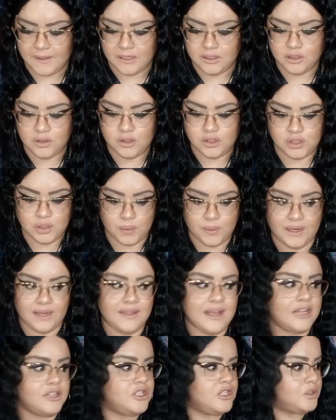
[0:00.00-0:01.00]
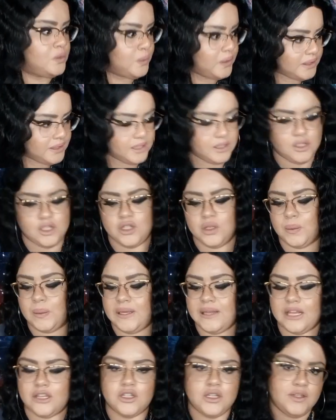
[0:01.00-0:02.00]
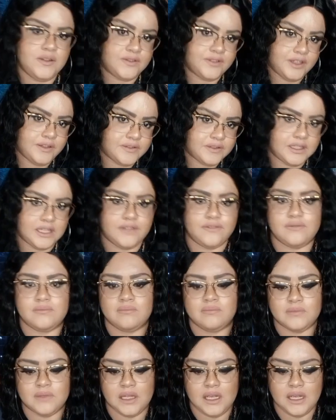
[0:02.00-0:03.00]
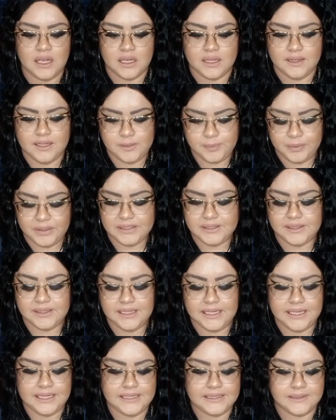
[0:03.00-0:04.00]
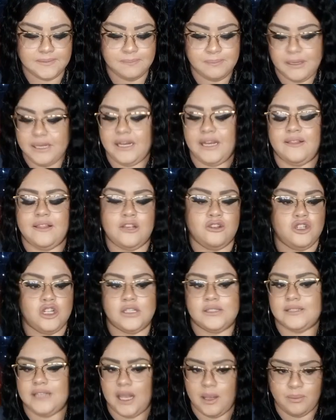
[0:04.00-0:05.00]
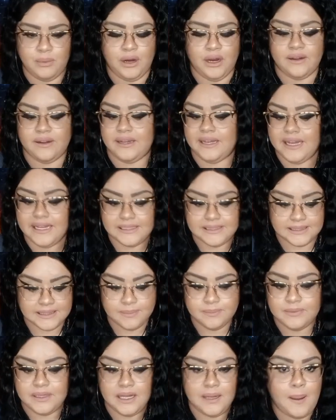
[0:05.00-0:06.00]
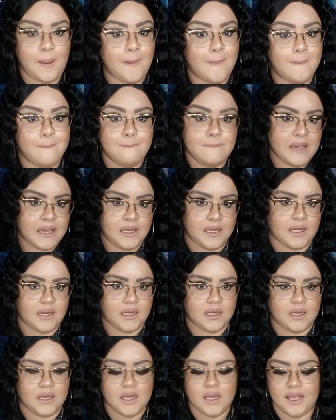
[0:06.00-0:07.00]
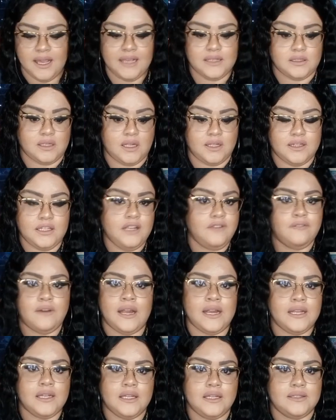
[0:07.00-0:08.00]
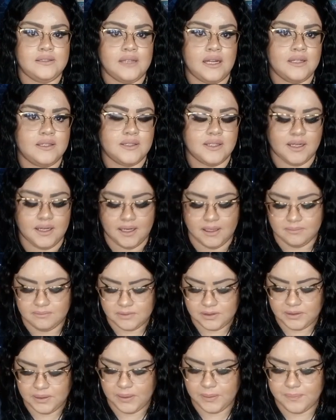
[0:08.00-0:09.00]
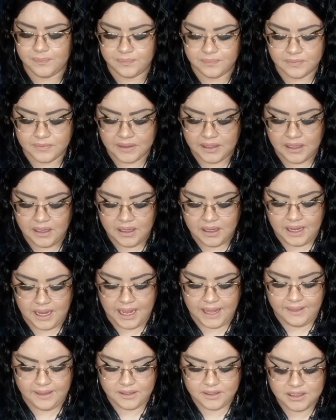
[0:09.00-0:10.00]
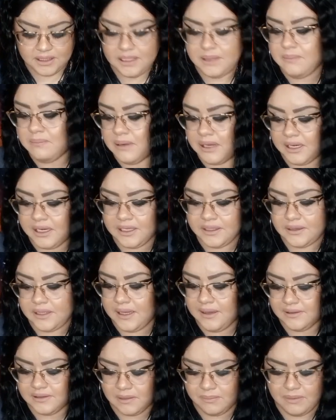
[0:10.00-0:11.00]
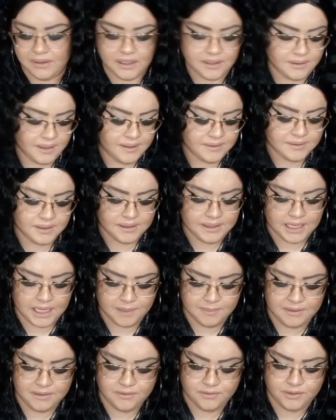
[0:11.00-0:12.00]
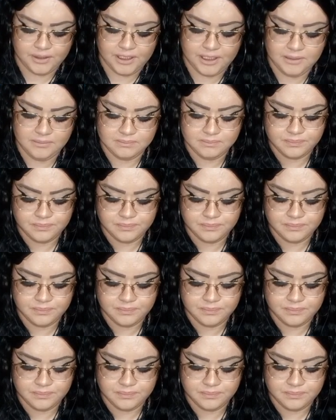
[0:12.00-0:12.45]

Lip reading: to show her that she's worthy, to show her that she deserves love. This person is bigger than just a partner. It's something bigger. It's divinely sent to her. So allegedly bigger things and better things are coming for her.